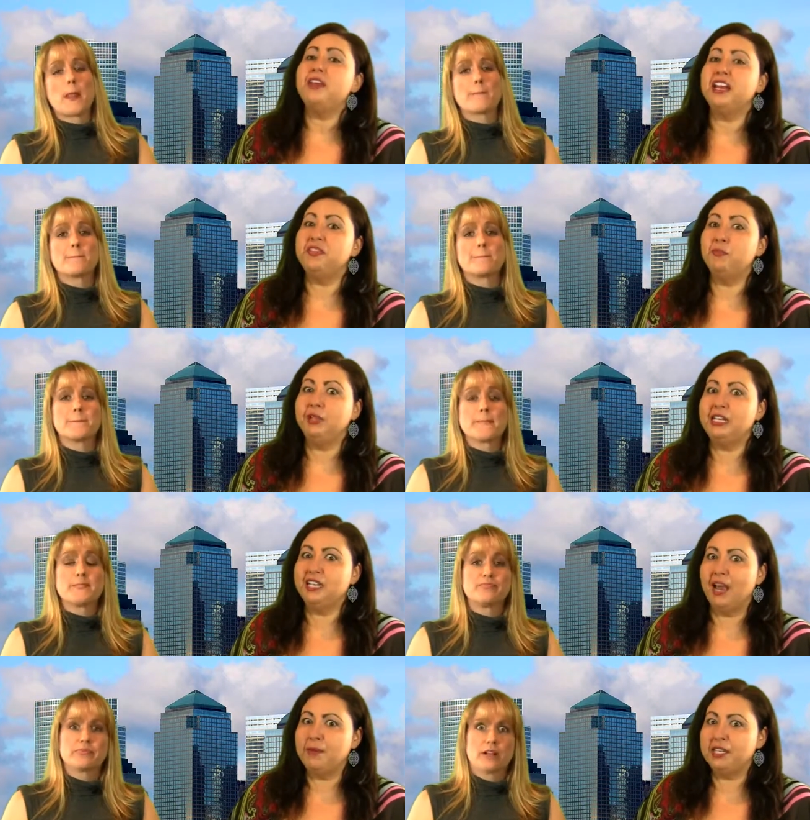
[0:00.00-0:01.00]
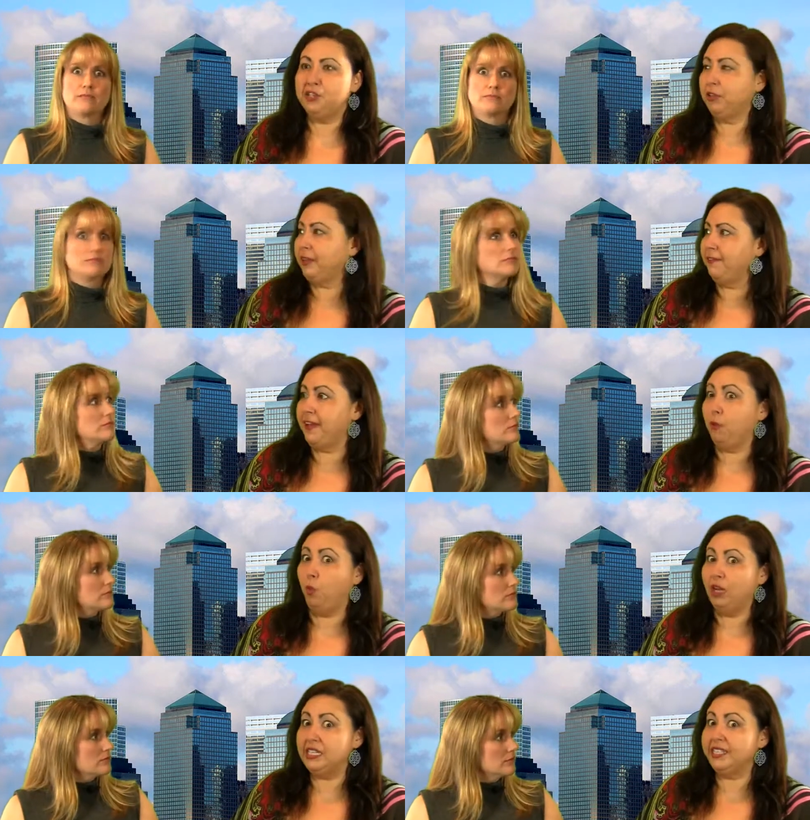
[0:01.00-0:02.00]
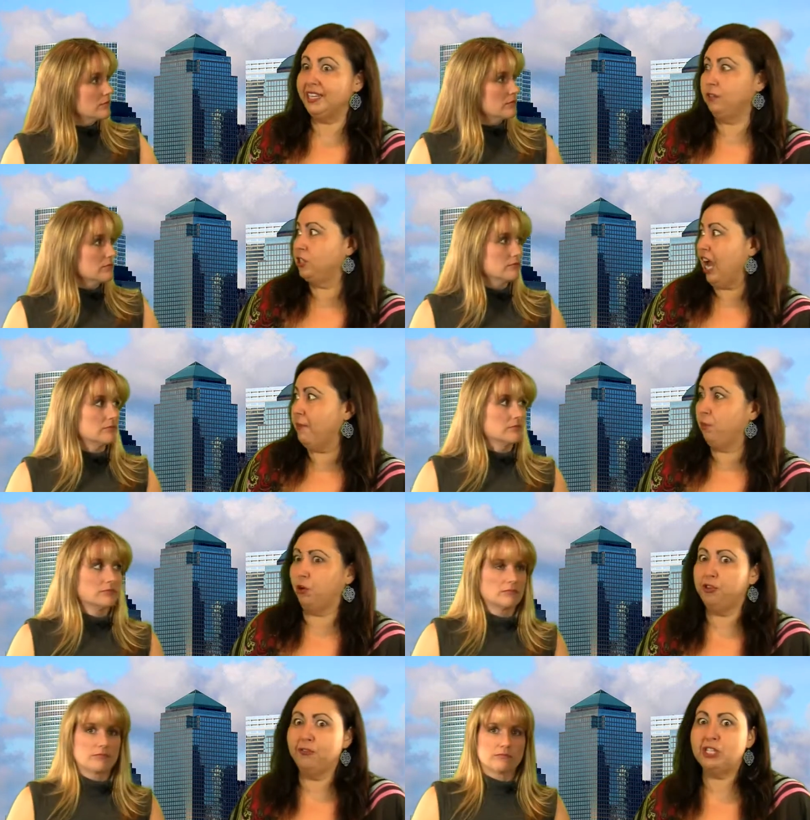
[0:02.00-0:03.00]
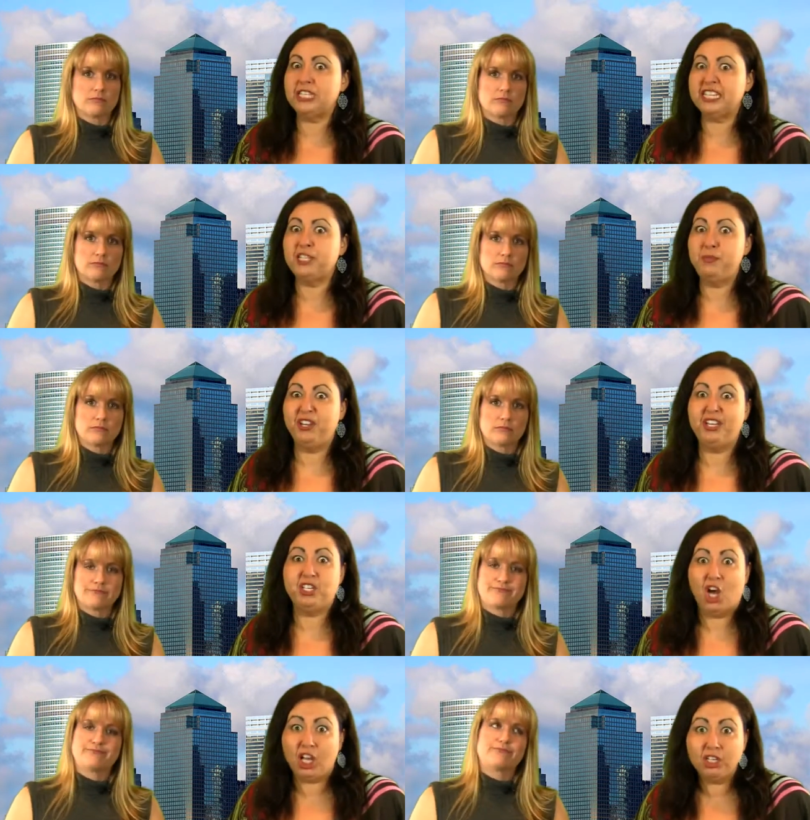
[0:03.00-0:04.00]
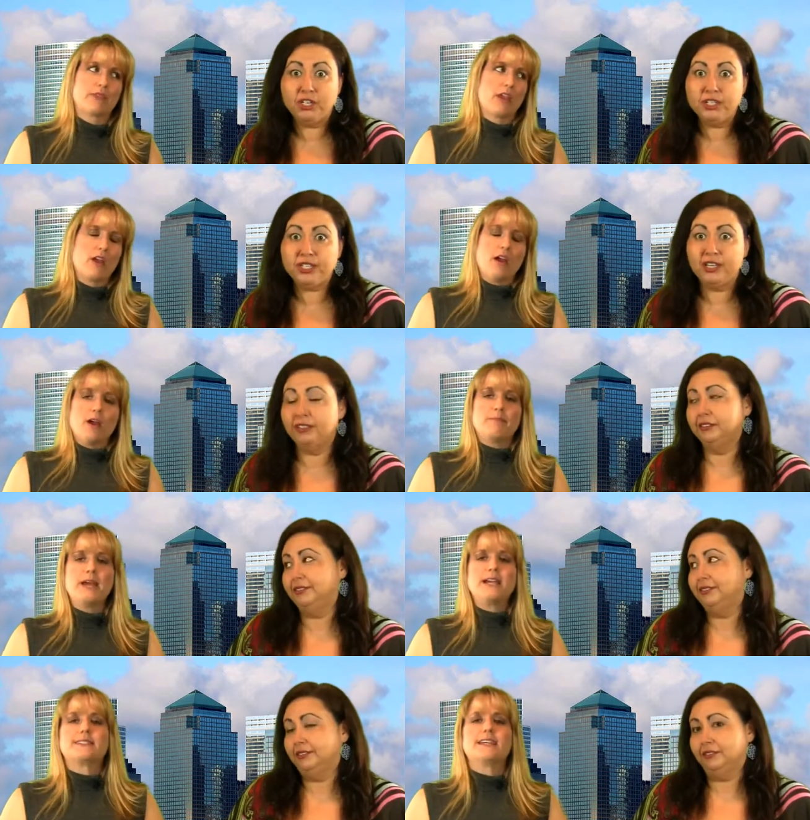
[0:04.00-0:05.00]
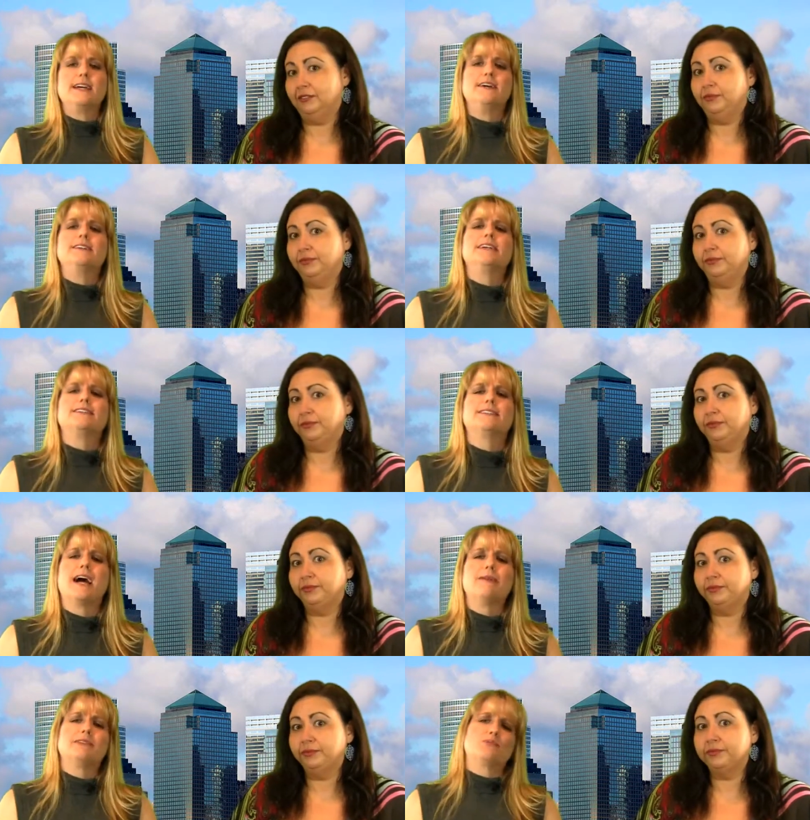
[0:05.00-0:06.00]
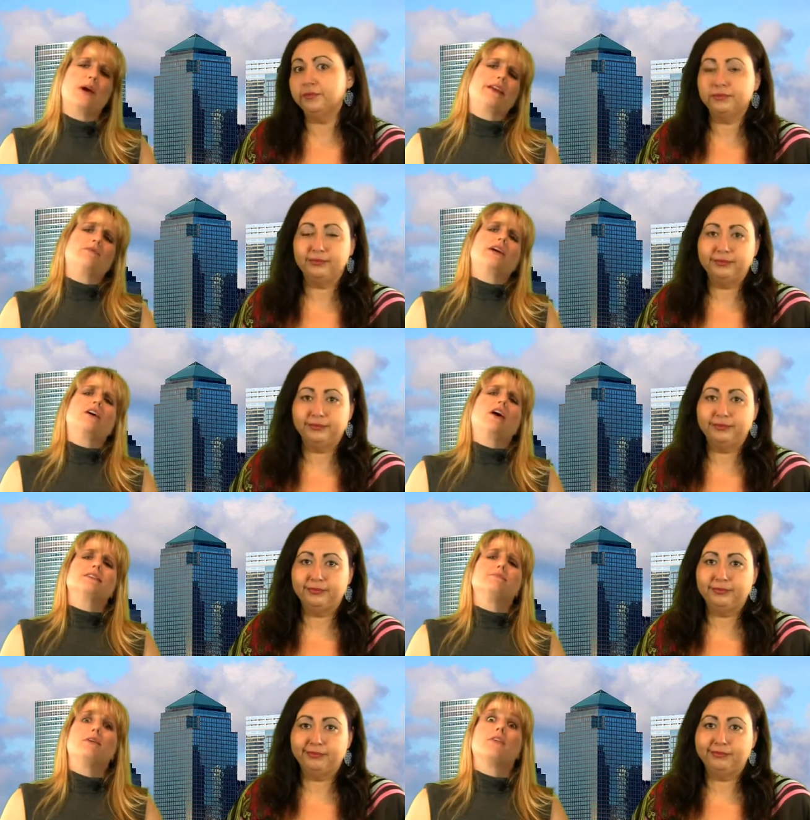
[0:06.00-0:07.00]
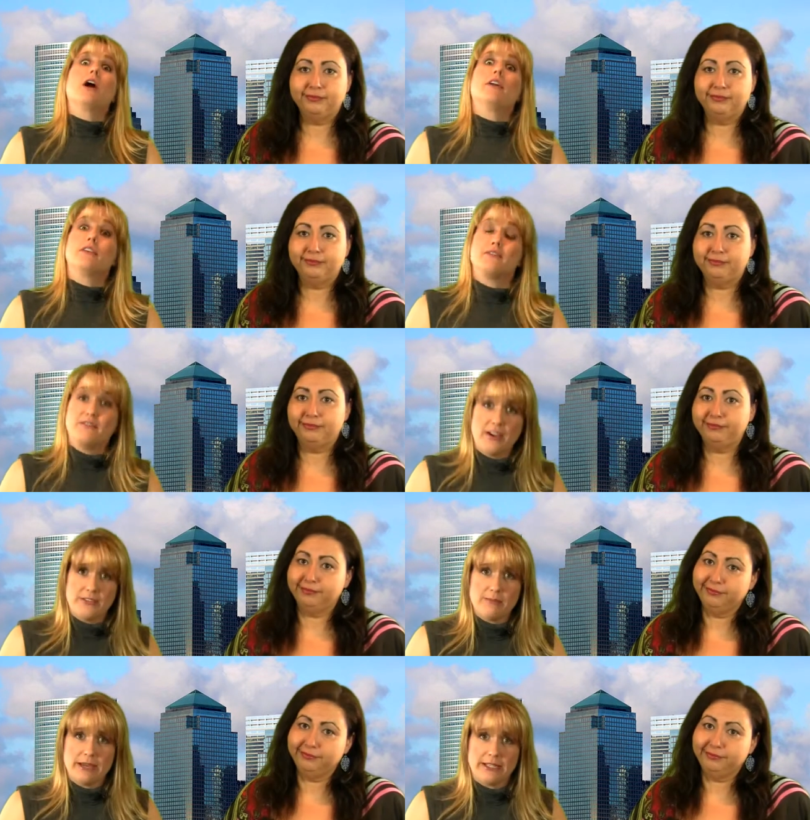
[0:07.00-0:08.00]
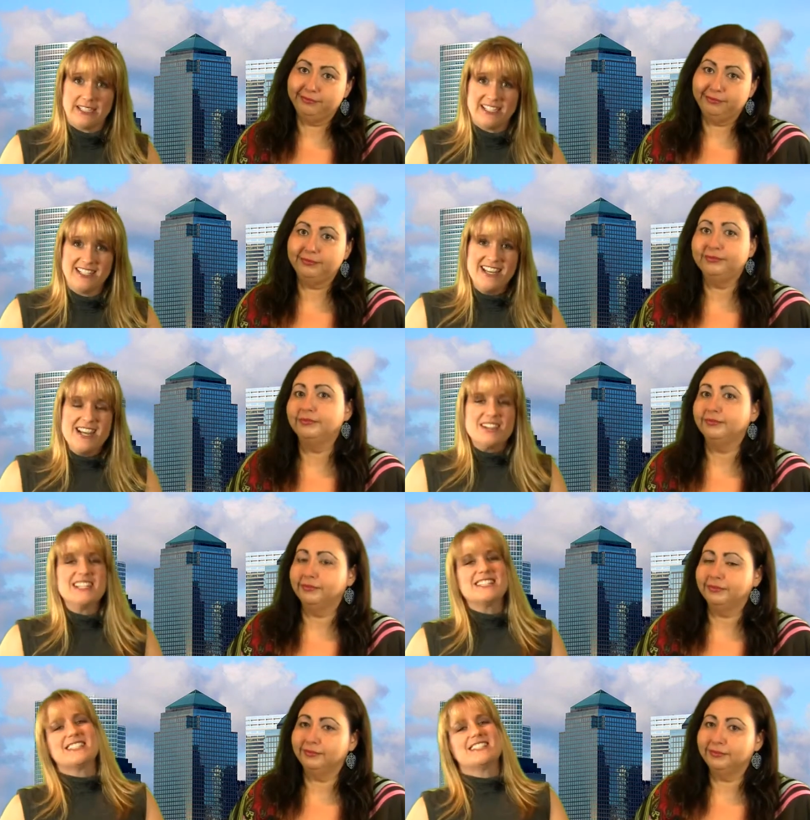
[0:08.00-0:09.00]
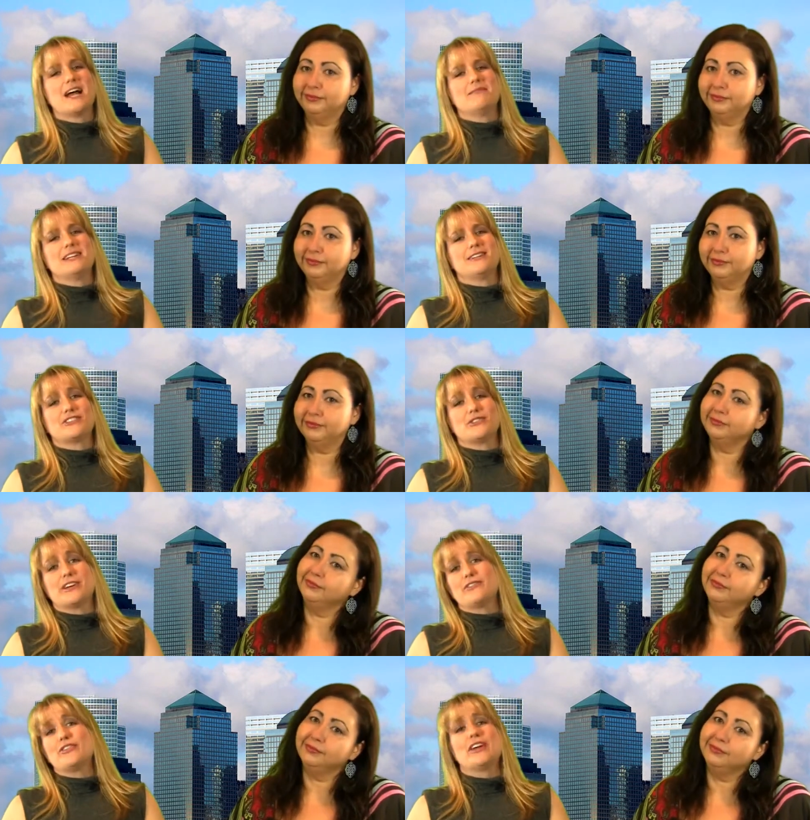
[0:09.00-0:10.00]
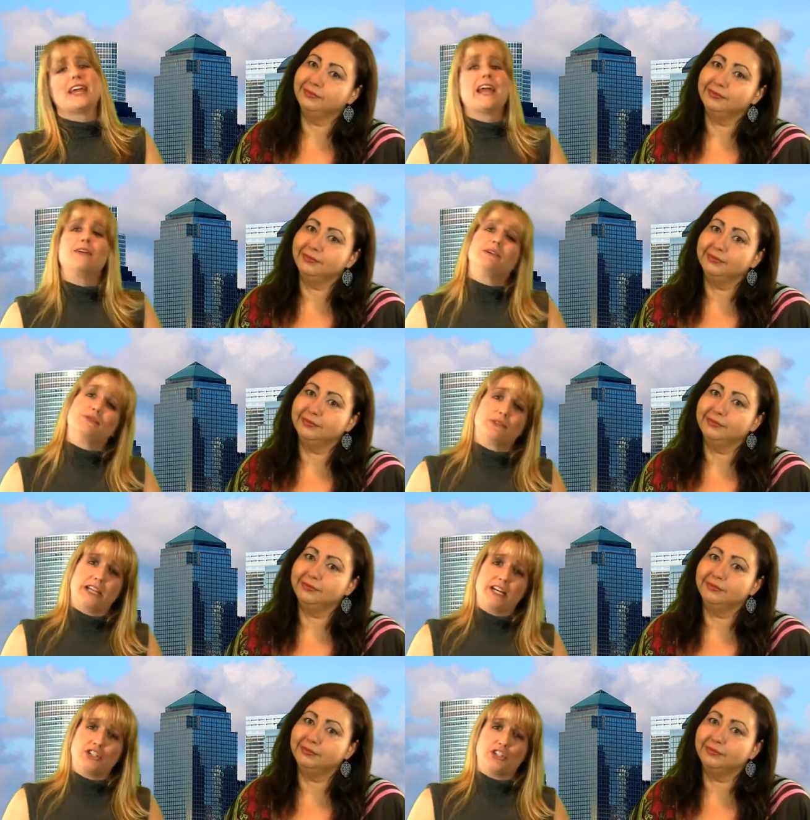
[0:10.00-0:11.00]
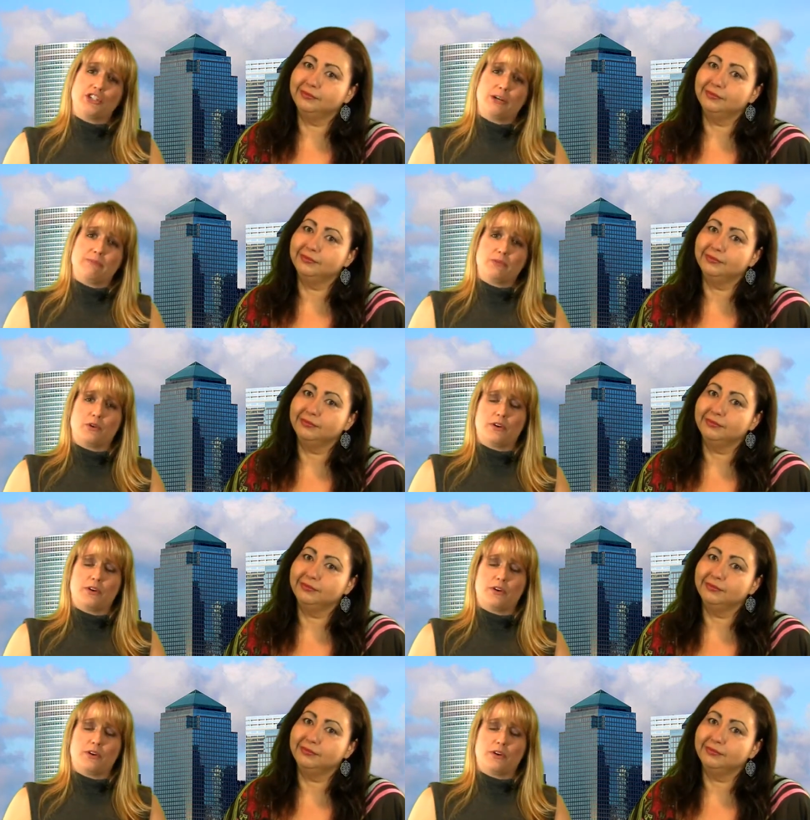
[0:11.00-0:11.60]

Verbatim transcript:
Speaker 1: that in the Blood Diamond District they found one single diamond worth over $6 million? Big deal. Neil
Speaker 2: Diamond's wedding ring cost him over $150 million. Listen, diamond industry, if you think anyone's relationship is